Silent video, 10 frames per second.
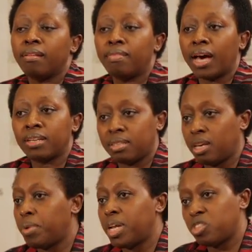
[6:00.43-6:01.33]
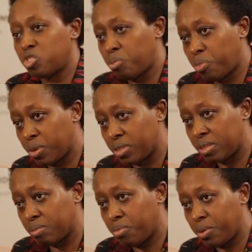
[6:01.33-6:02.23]
that the urbanization
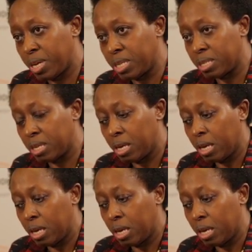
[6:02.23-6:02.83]
process brings?